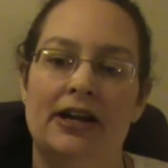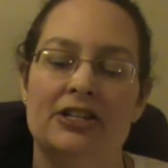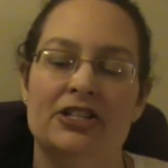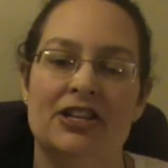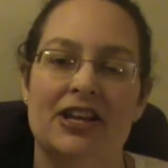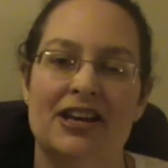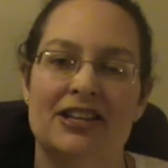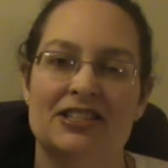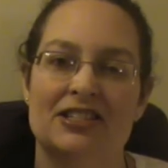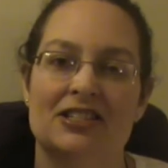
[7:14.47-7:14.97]

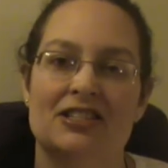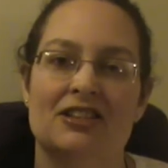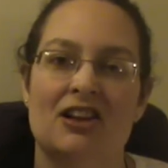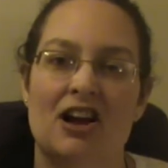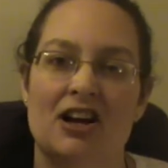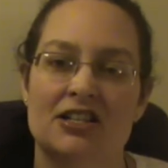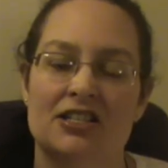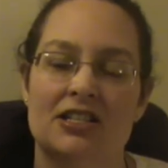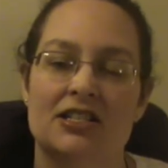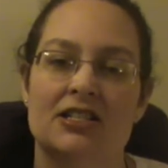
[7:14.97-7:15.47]
excess
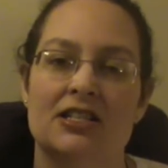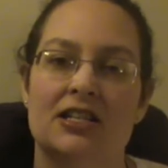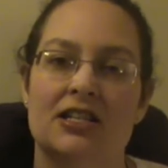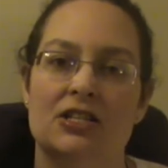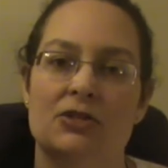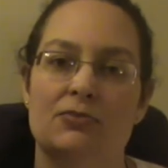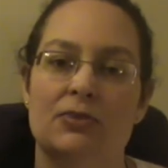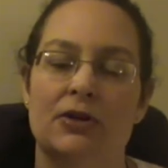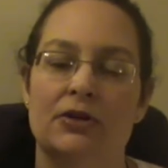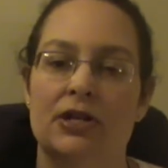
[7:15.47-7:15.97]

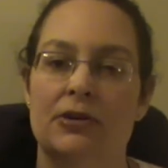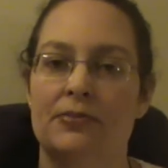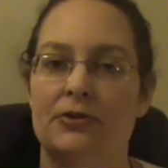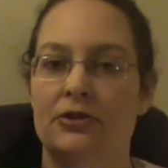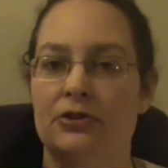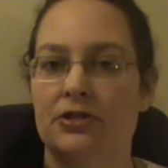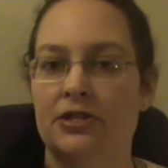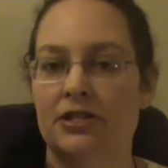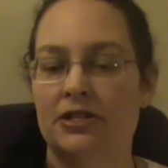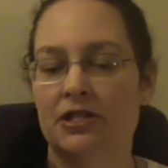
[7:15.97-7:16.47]
toxicity that's built
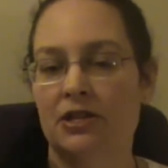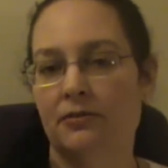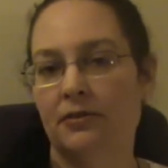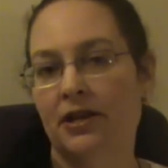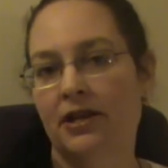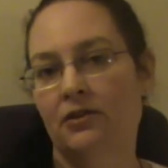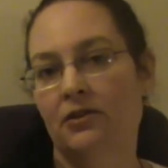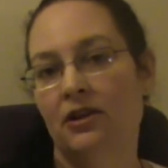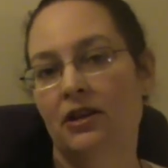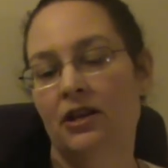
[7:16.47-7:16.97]
up in your
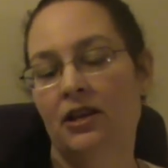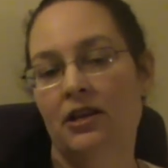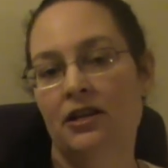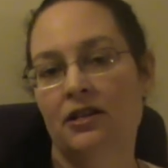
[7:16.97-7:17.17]
system that